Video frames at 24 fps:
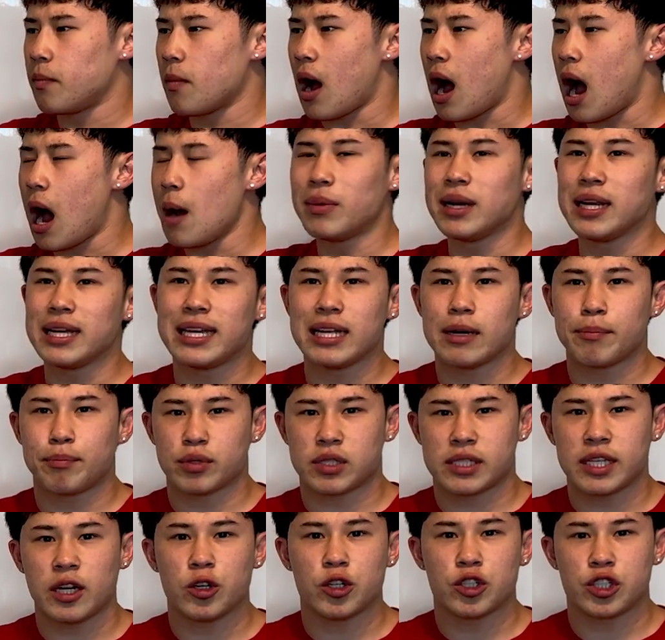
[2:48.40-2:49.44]
I'm going to get a
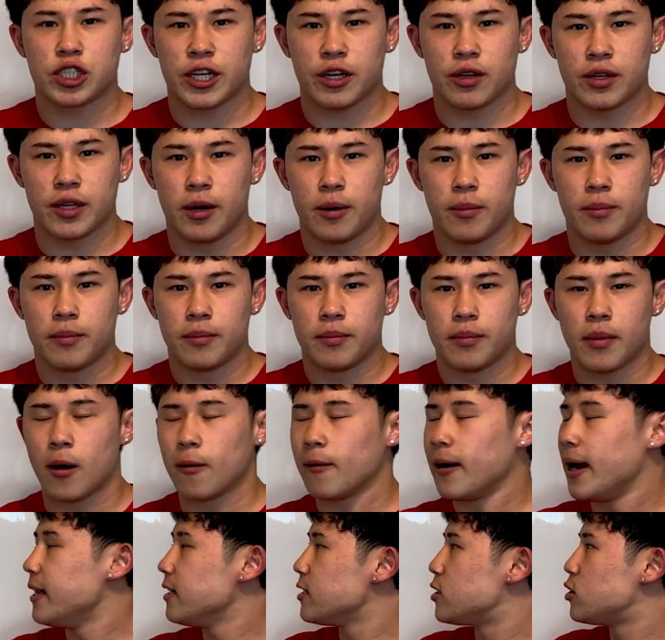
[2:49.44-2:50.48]
percentage share though. All
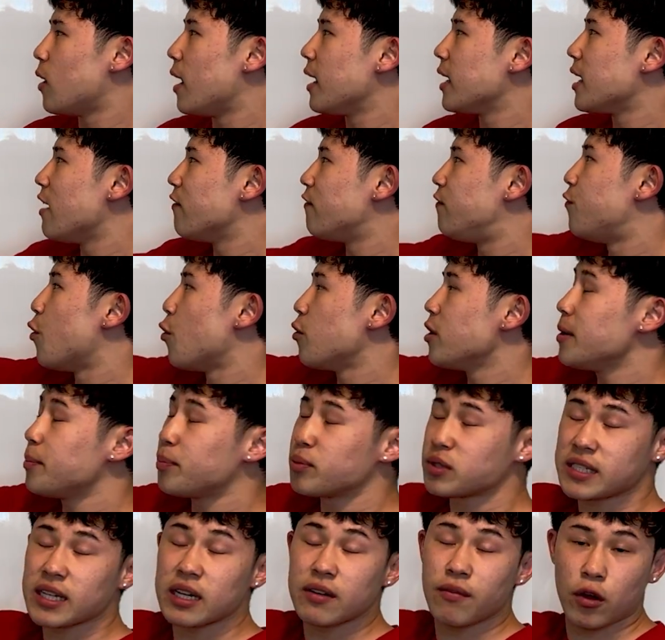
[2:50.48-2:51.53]
right. So I got
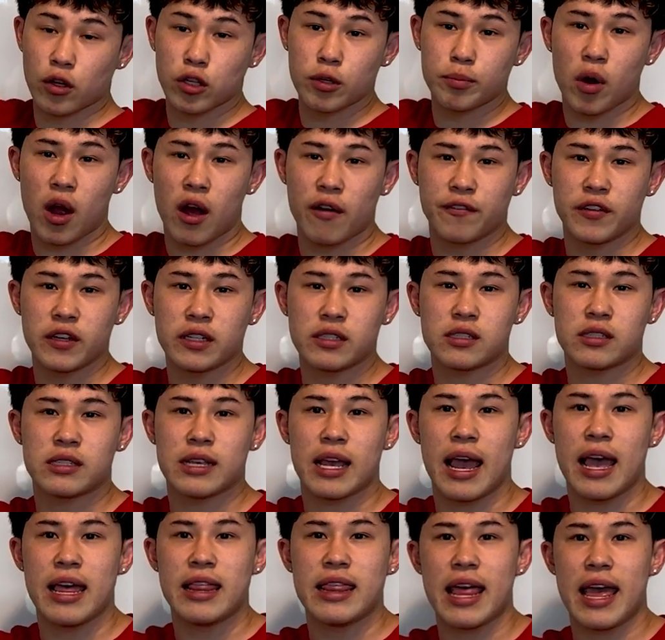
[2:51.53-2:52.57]
40% of all the profits
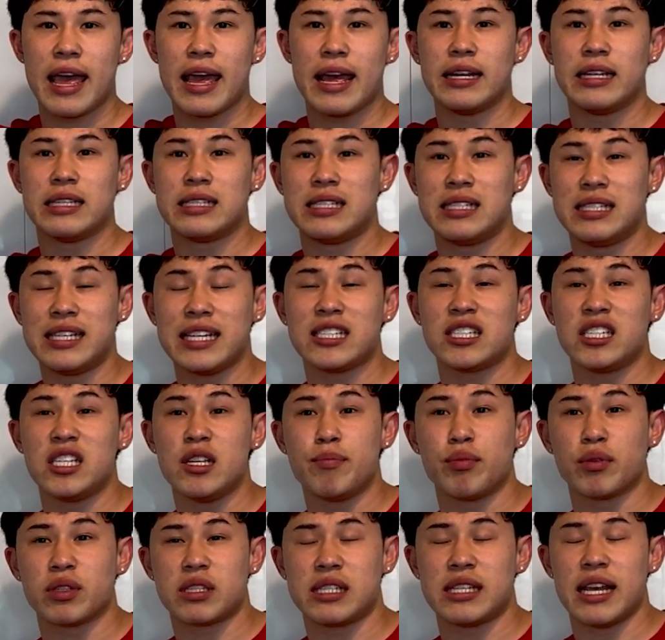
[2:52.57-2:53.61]
and then
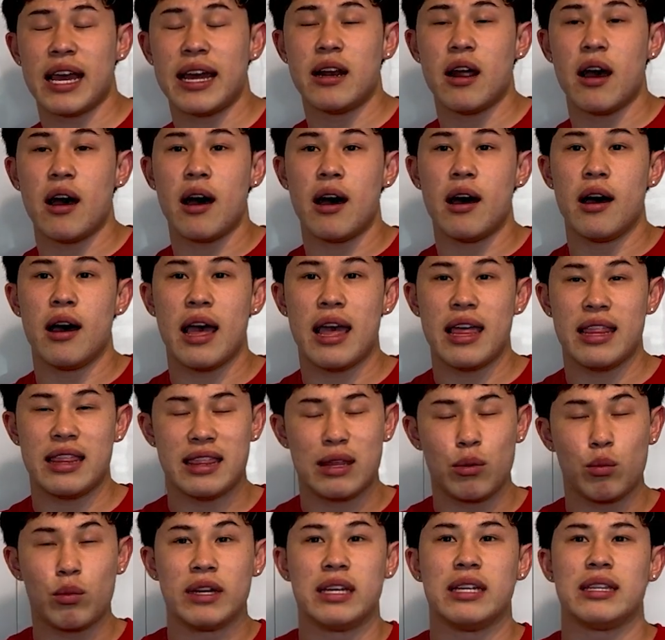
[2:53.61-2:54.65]
60%
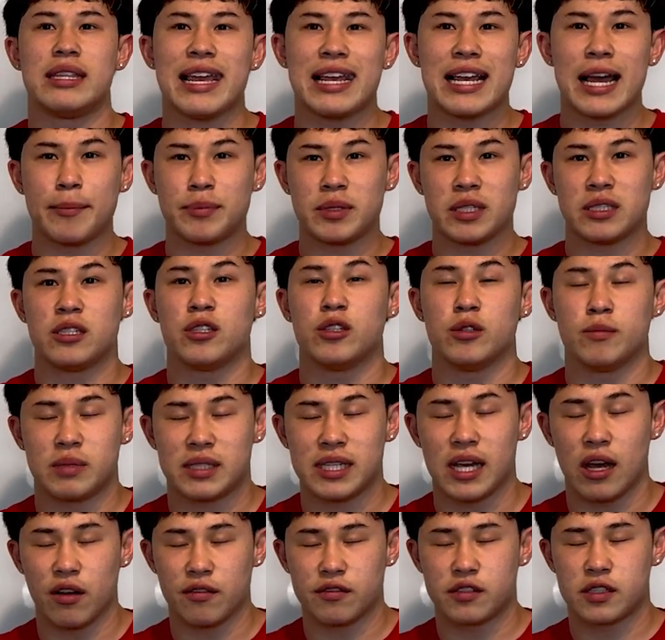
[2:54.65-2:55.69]
they kept it to
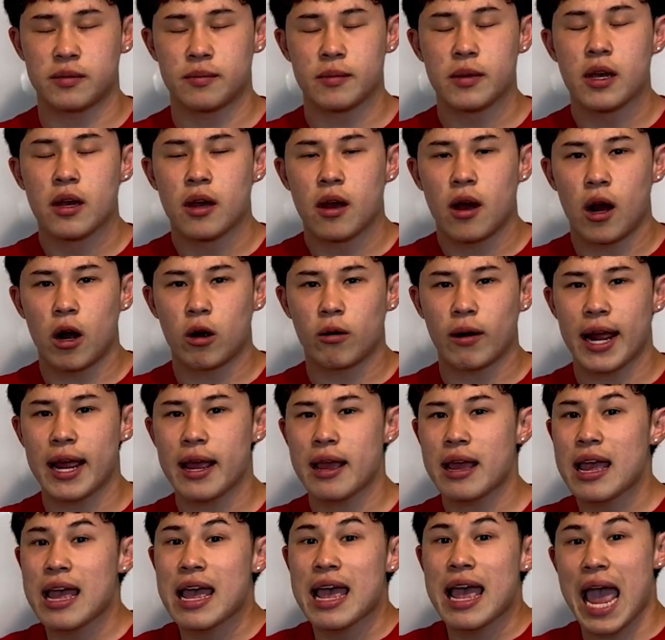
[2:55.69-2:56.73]
themselves. All
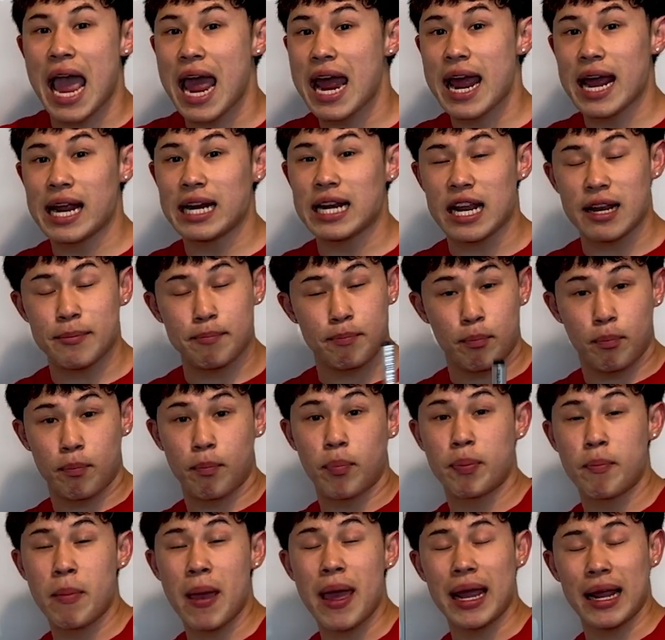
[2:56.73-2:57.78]
right. And
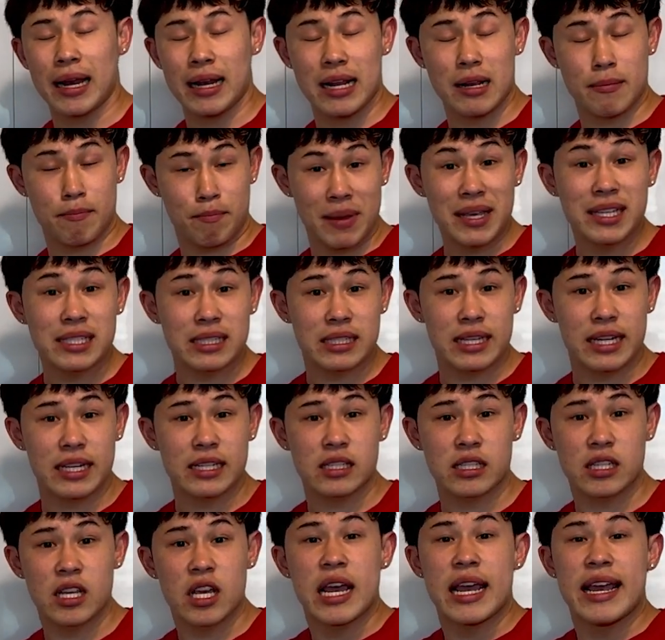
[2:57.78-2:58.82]
in
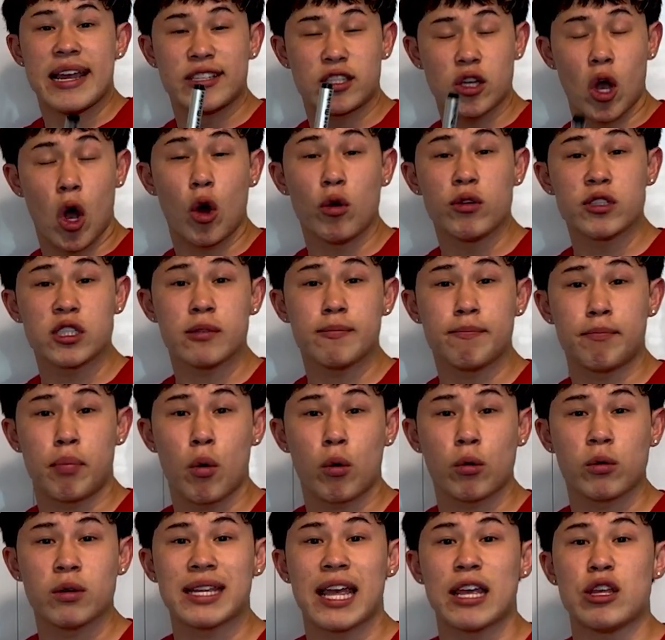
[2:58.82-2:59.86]
business, it's always
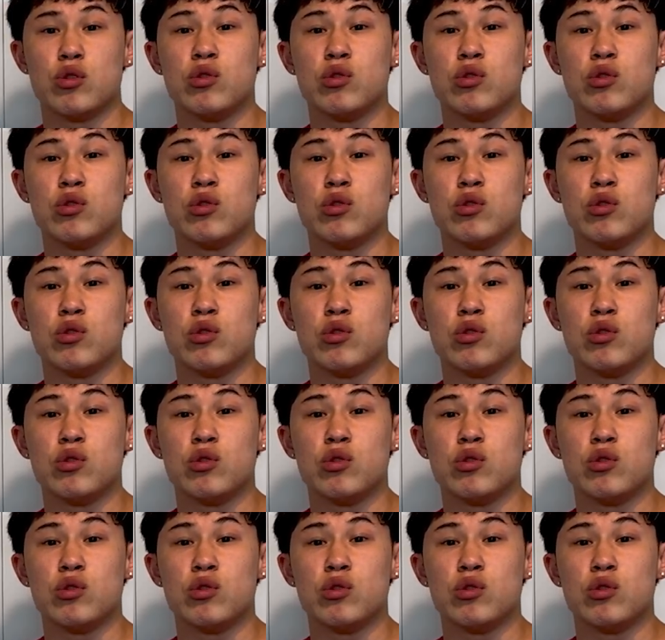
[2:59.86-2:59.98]
important that